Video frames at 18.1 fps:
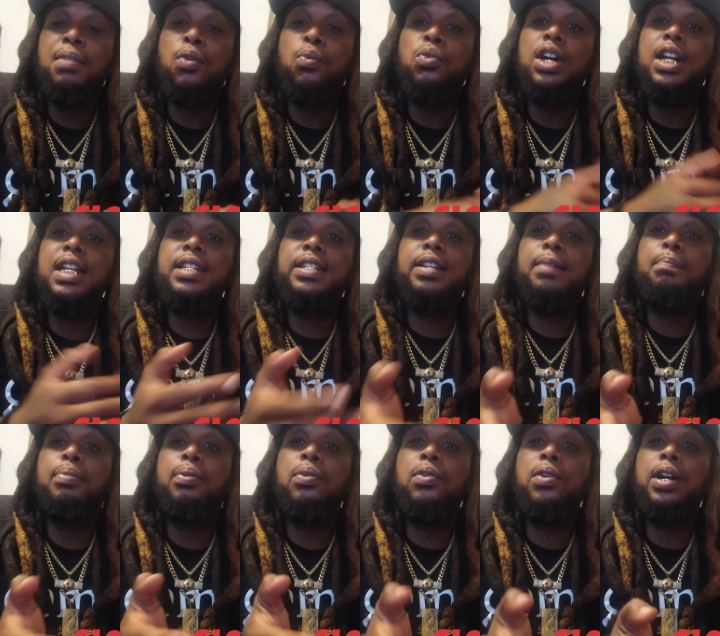But what is the
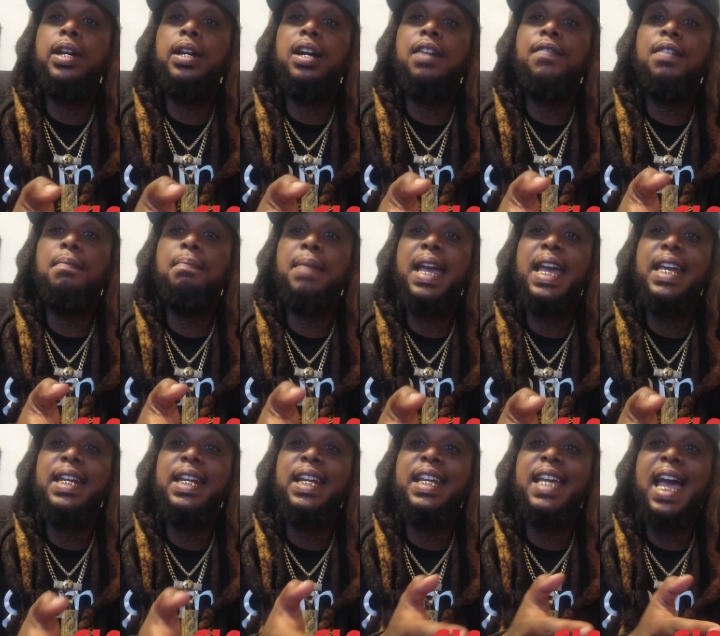point of a
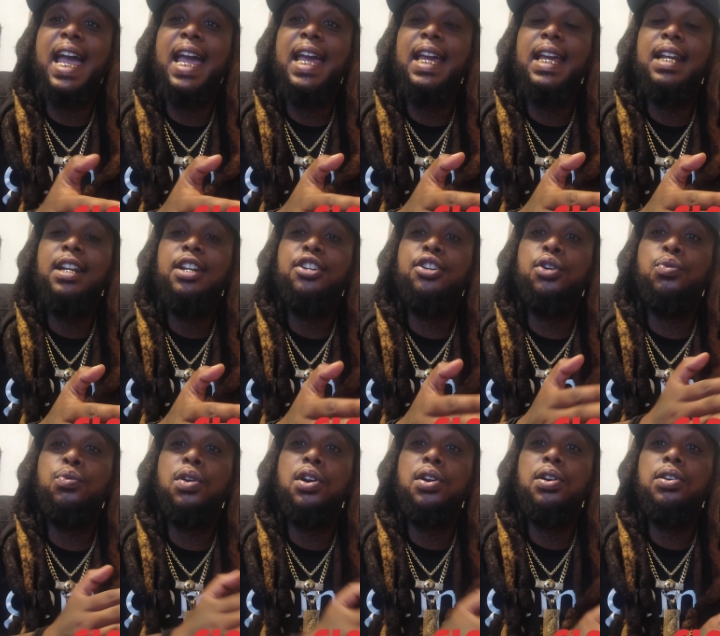man to gain the
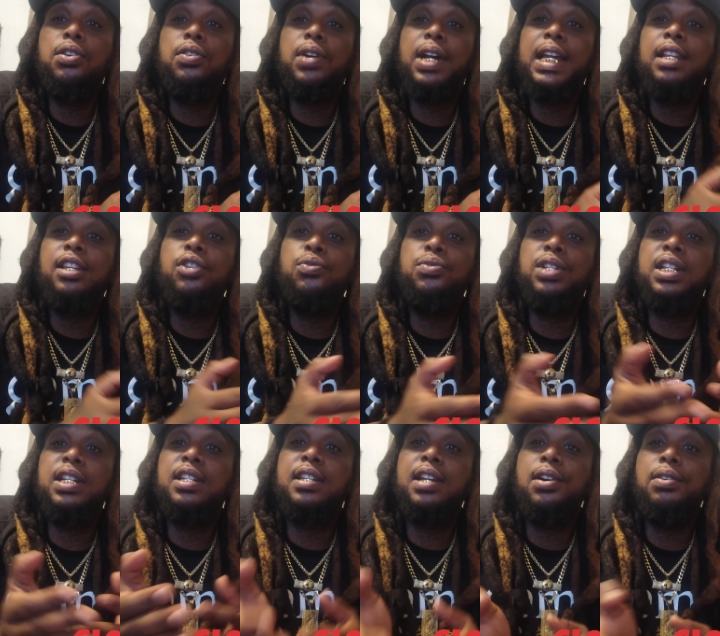world and lose
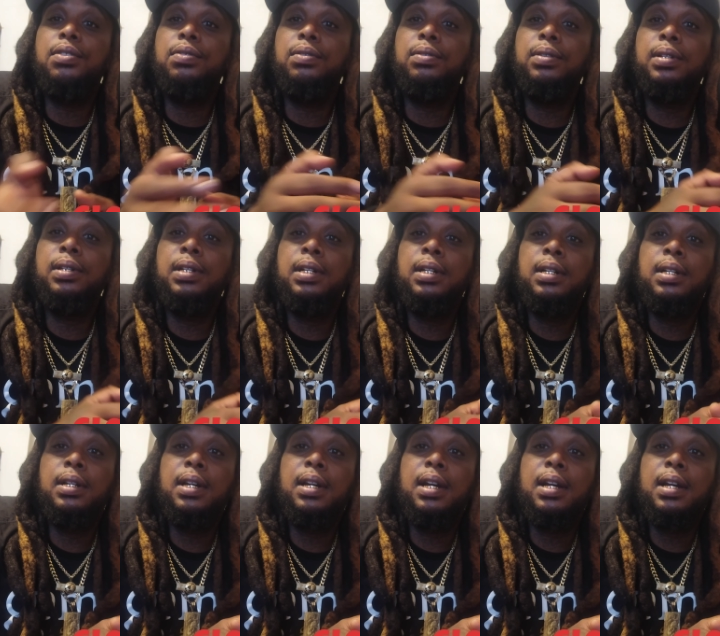his soul?
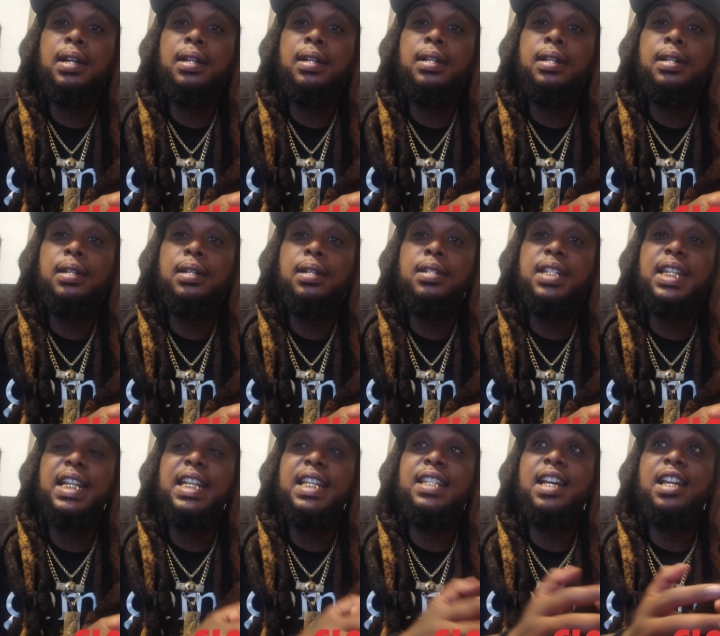
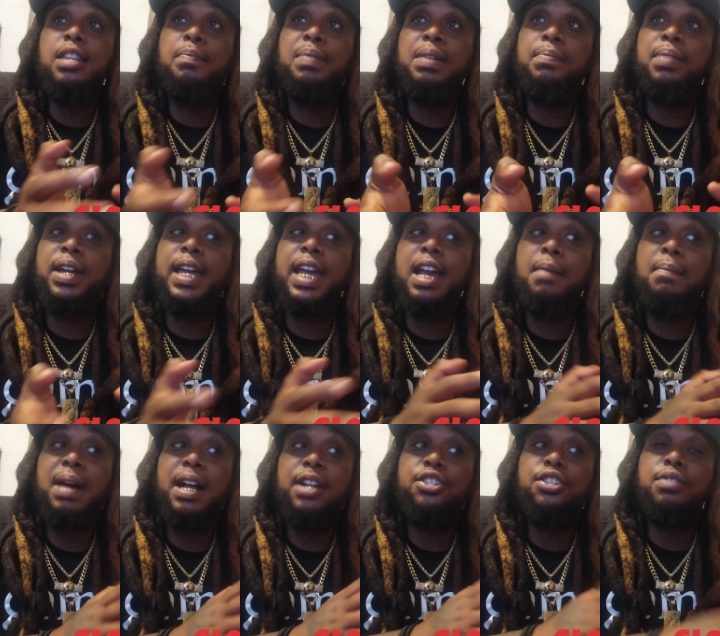See, these other people care
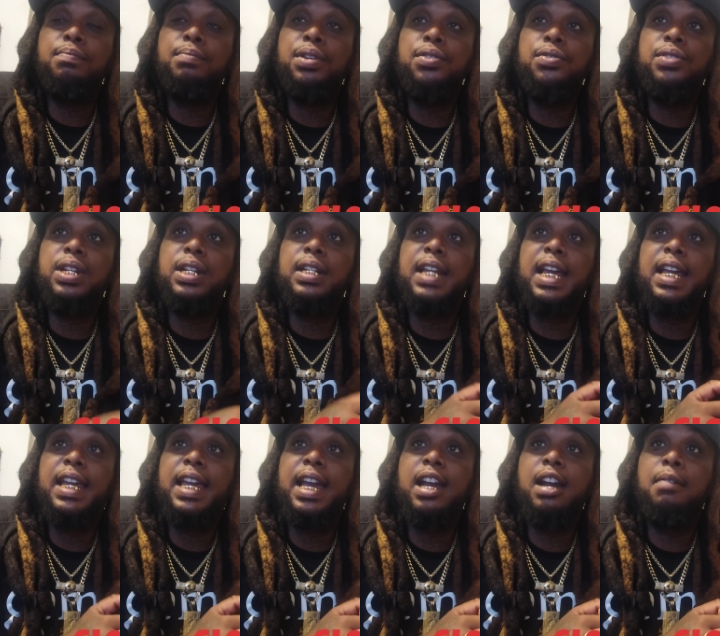about your music. They
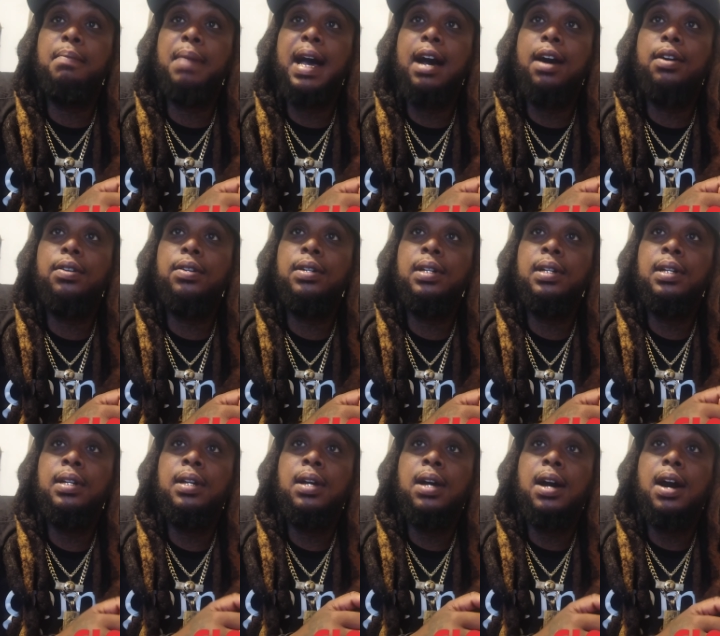care about
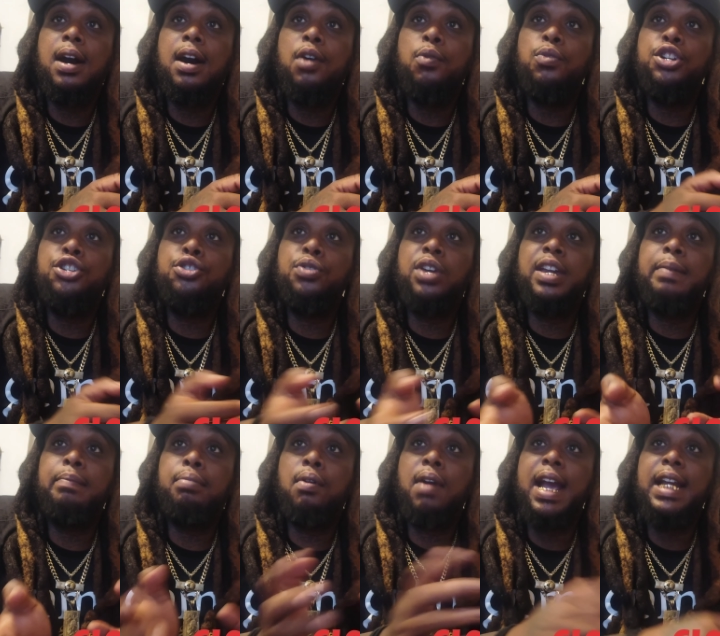uh, what you
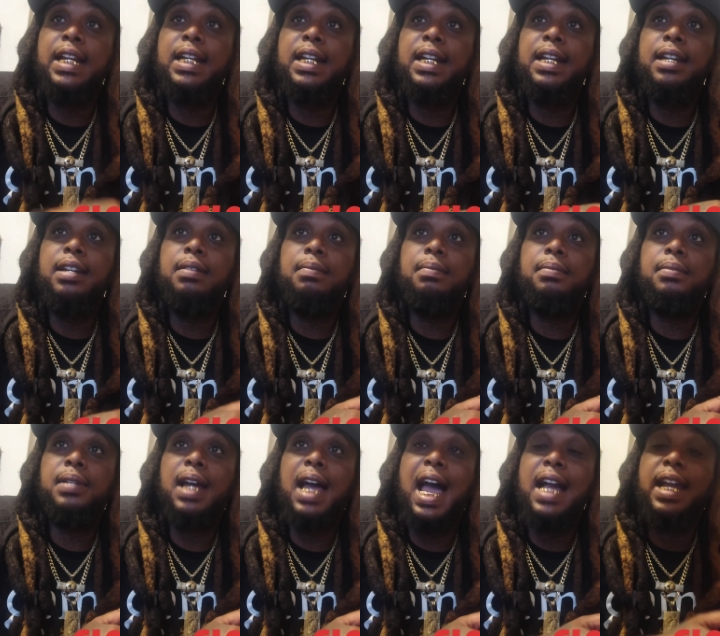can bring to them.
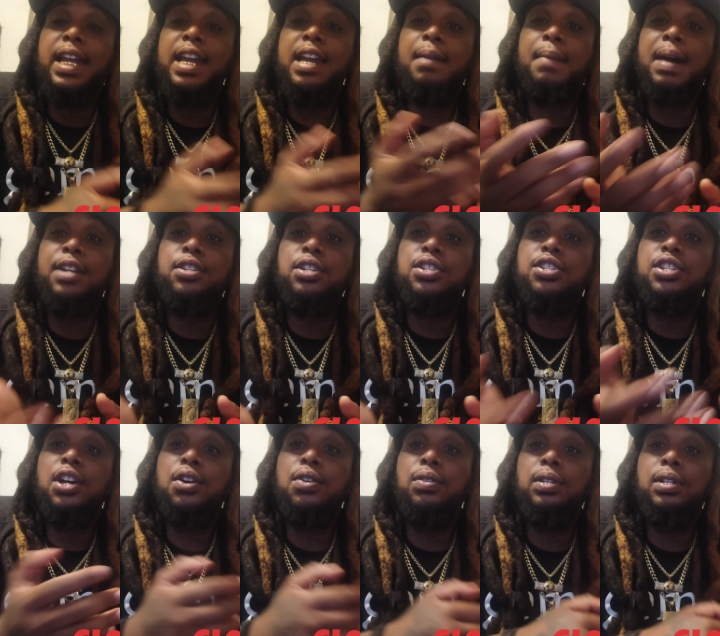I care about your
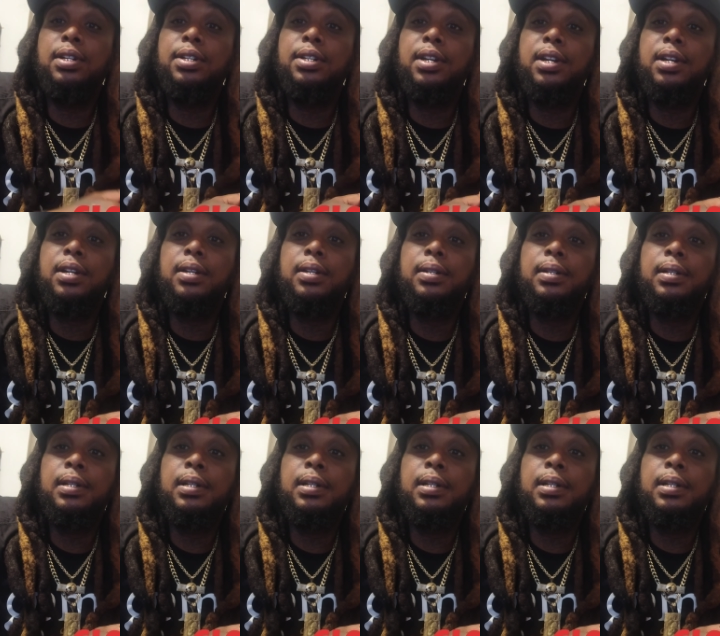soul, little Durk.